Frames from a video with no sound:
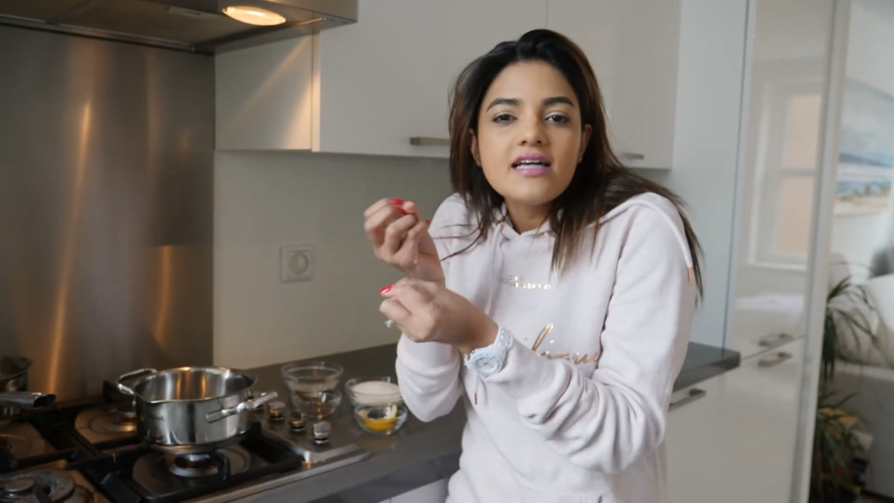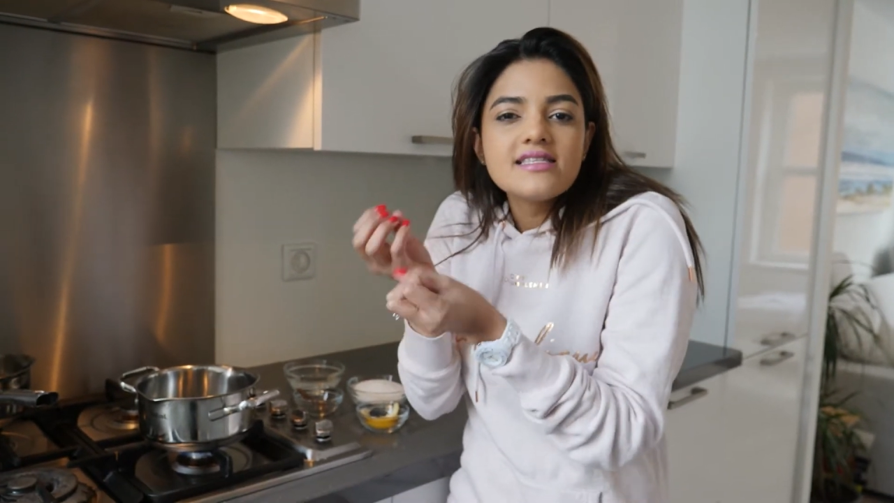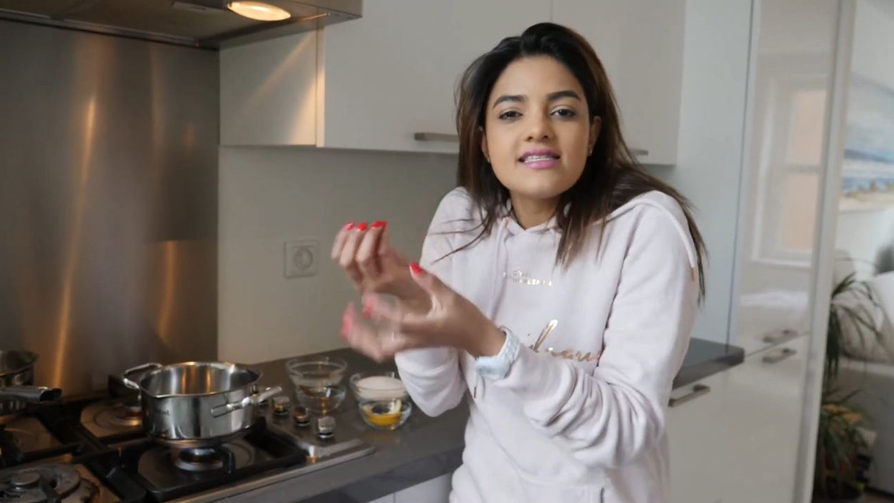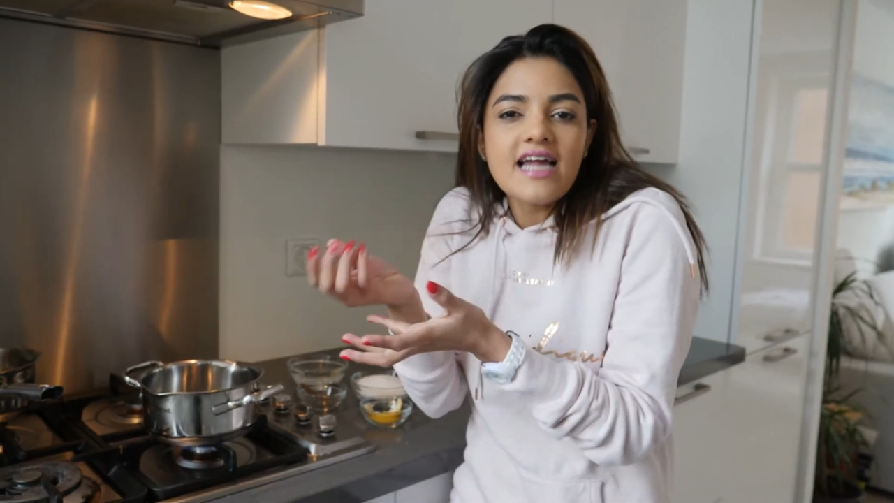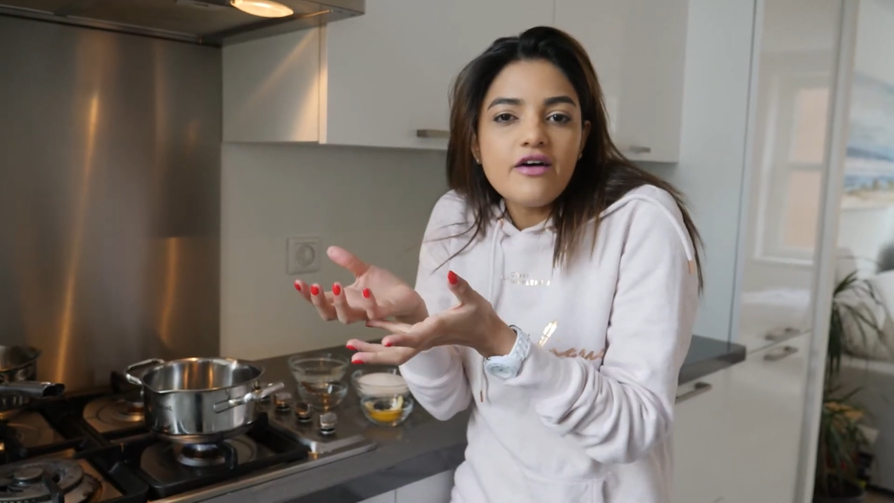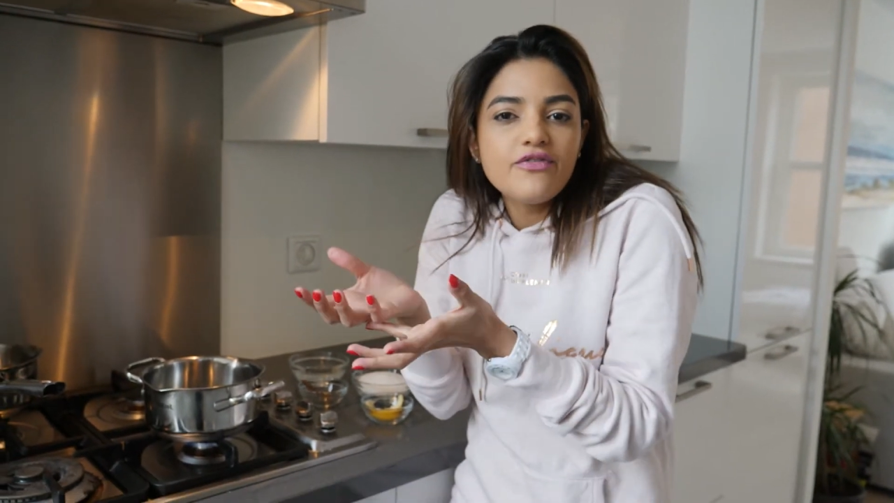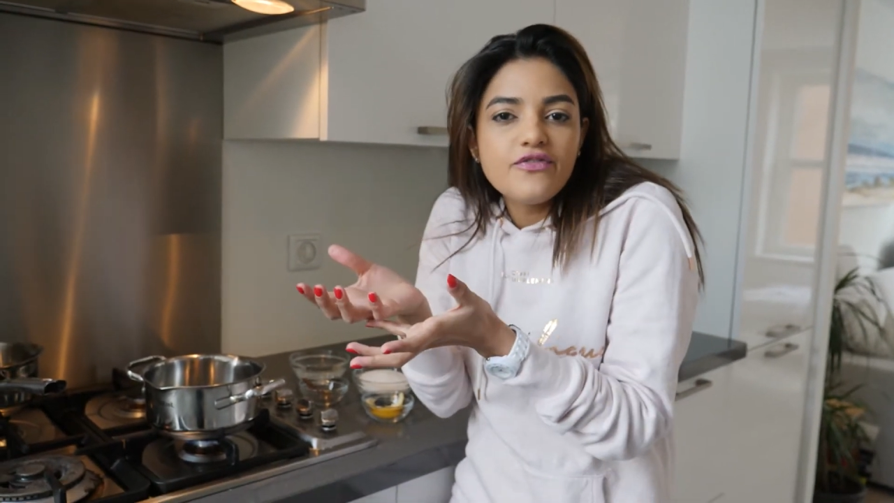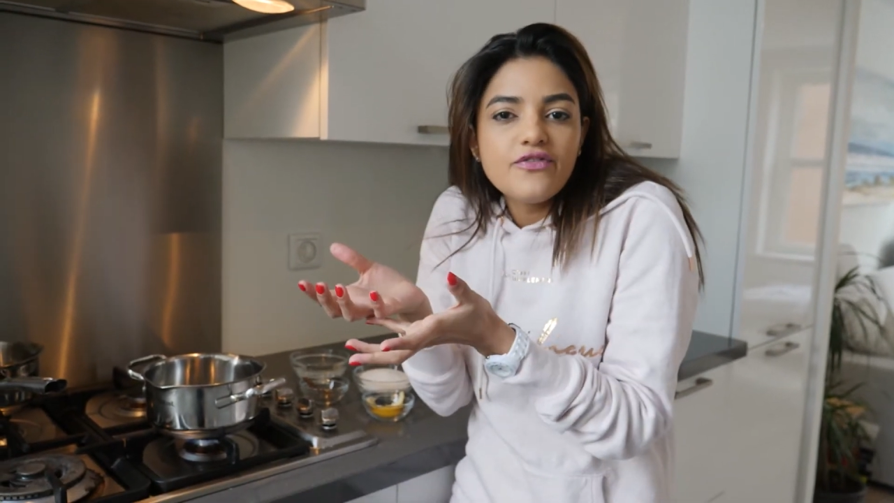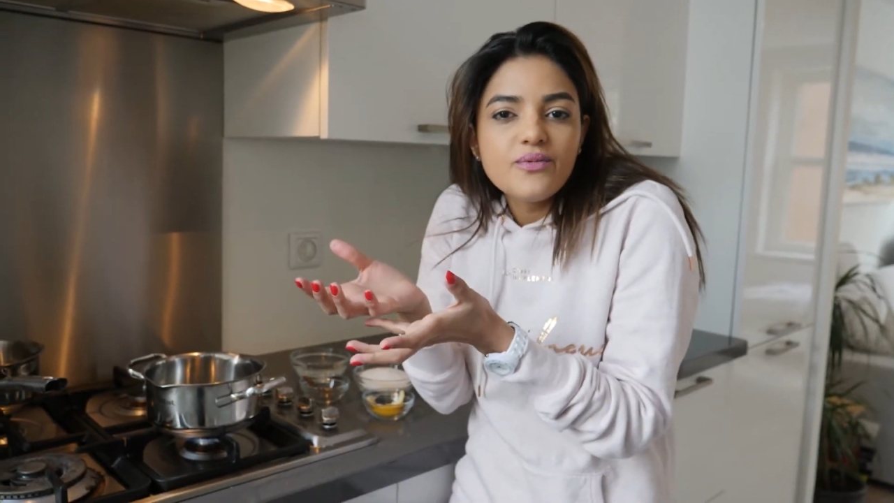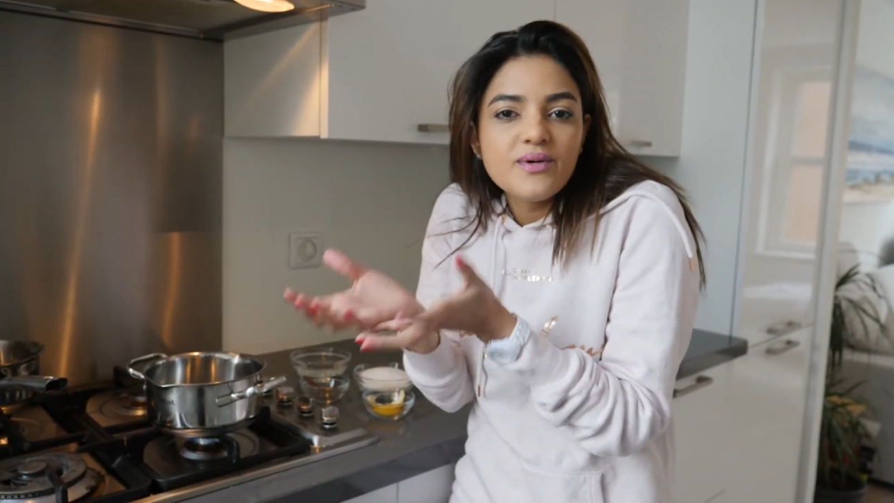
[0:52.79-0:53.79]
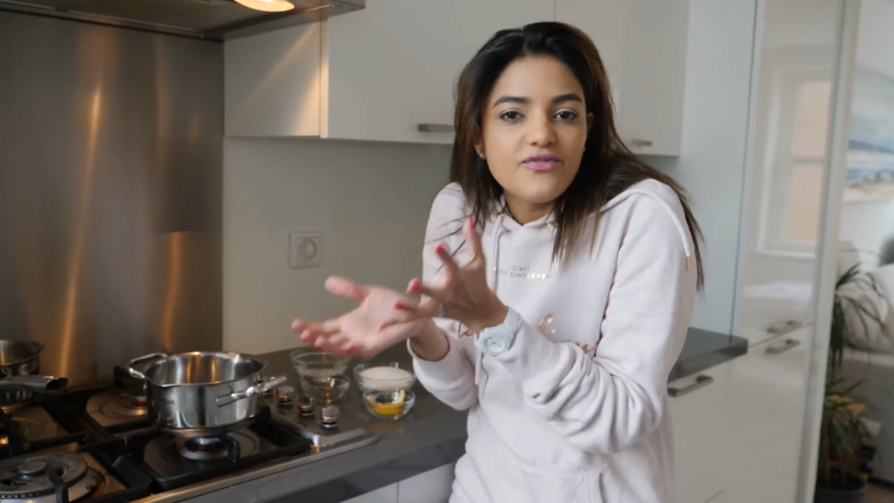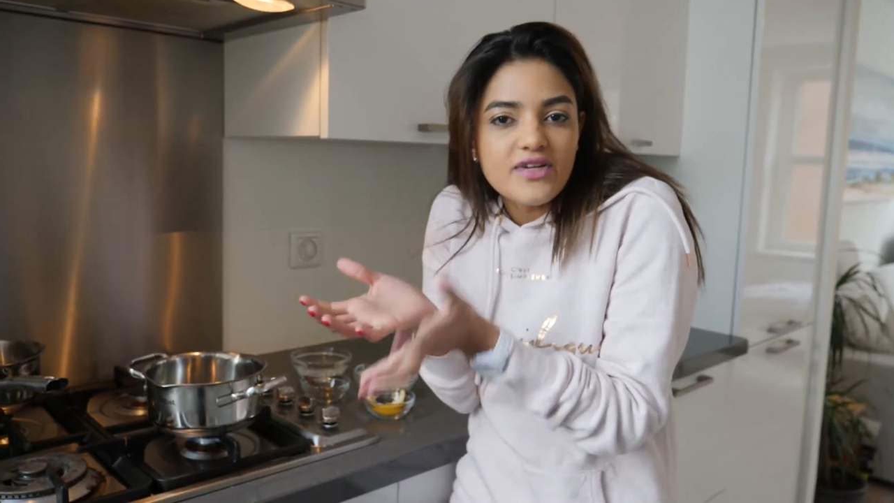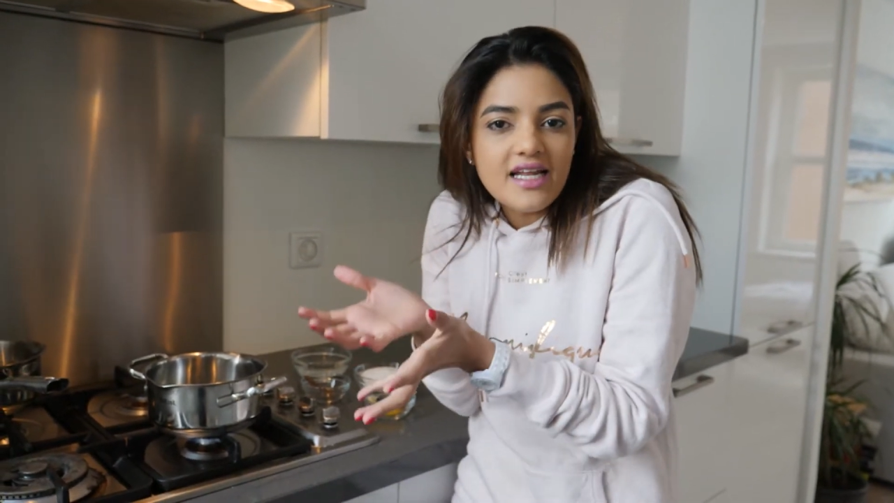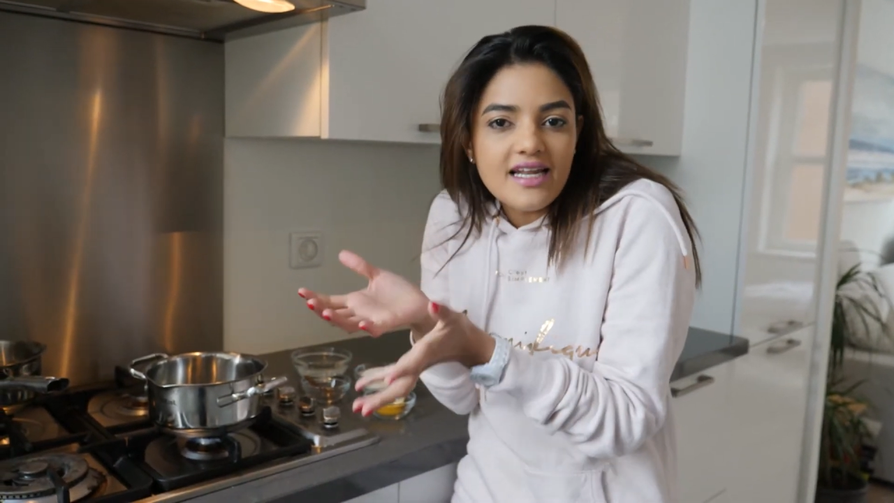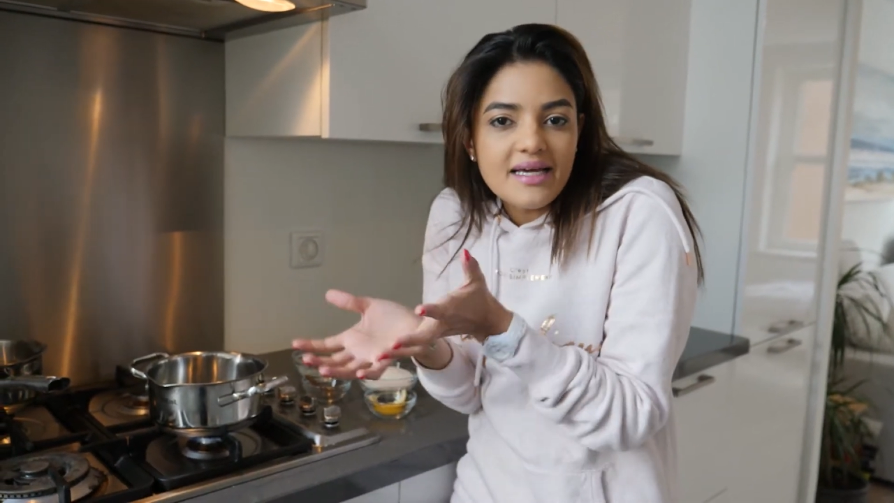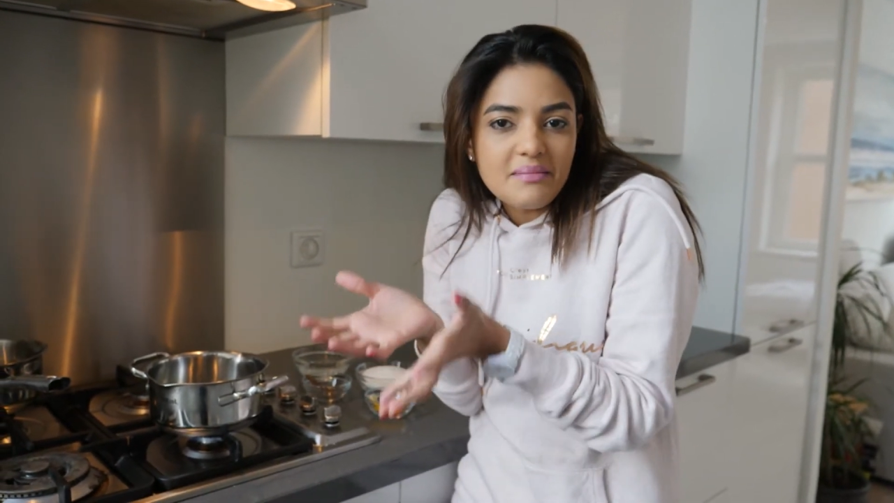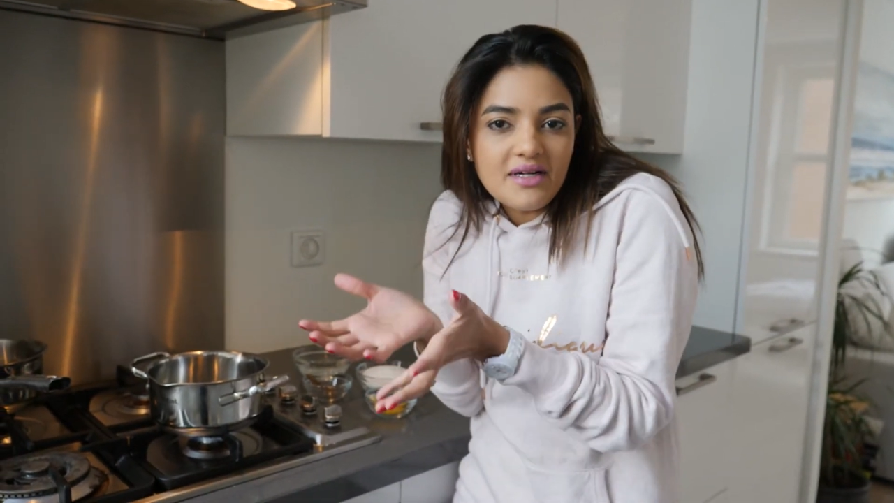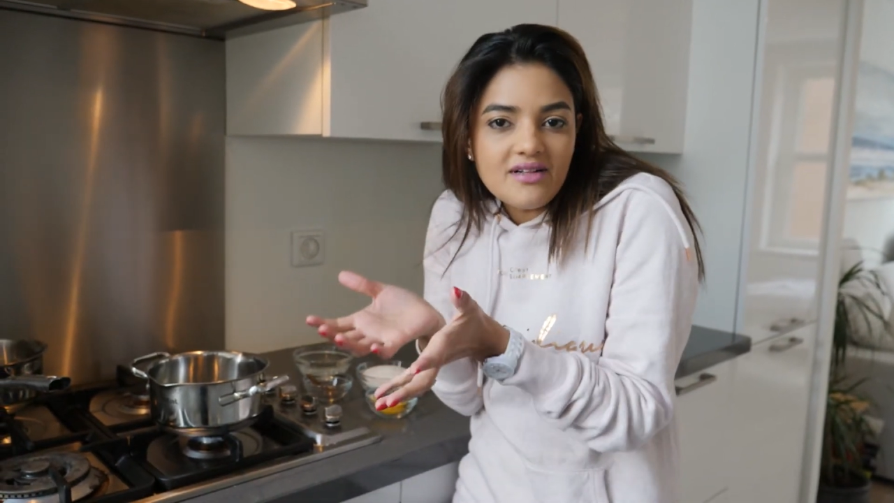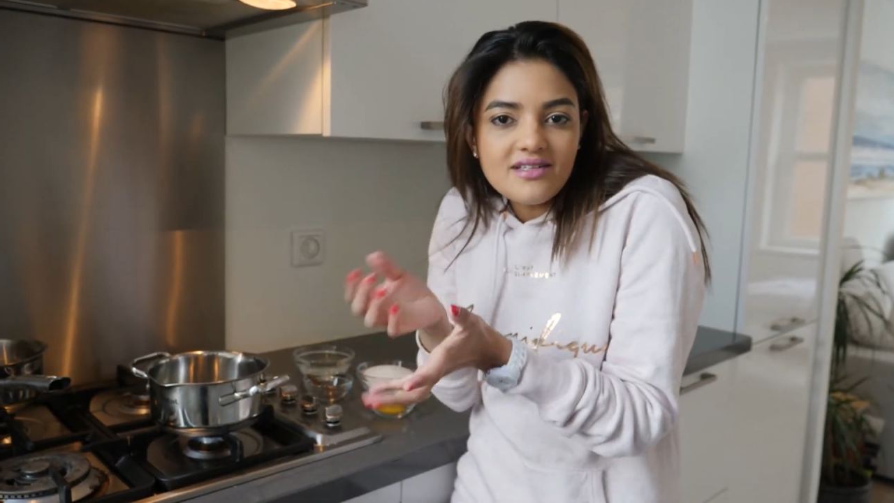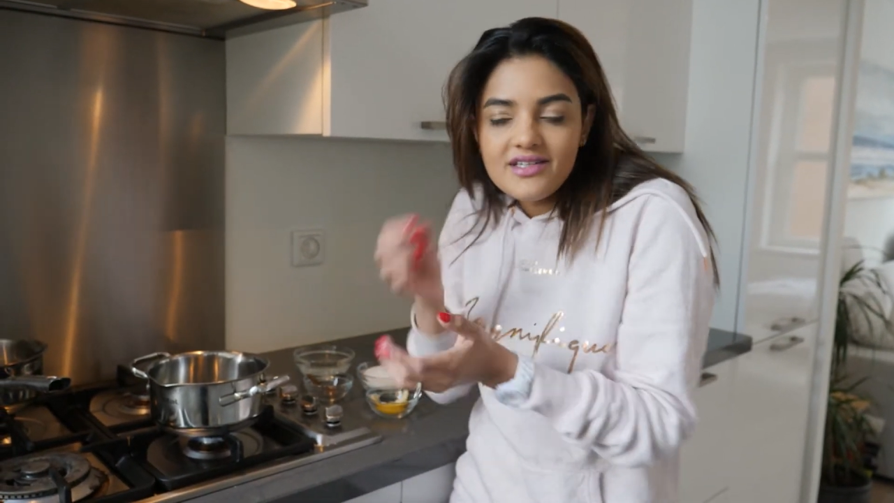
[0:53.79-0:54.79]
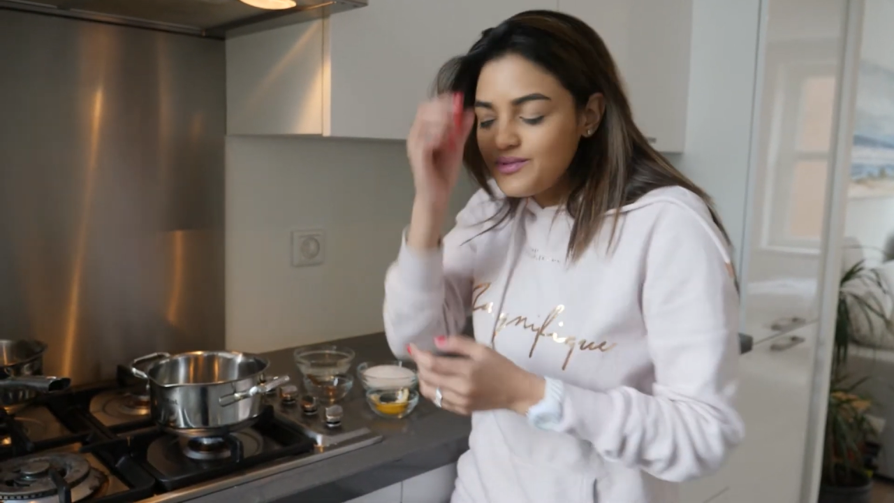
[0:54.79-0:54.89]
stuff with vanilla and milk,